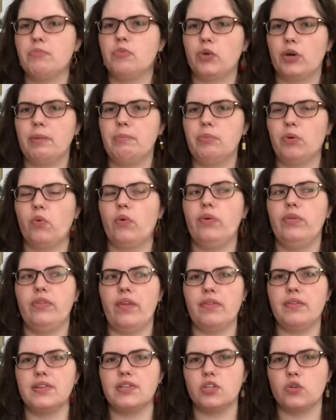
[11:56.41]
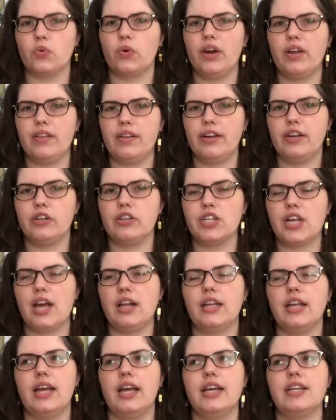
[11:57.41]
more important than the story that you're
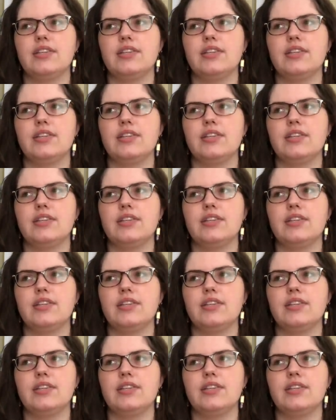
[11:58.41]
telling,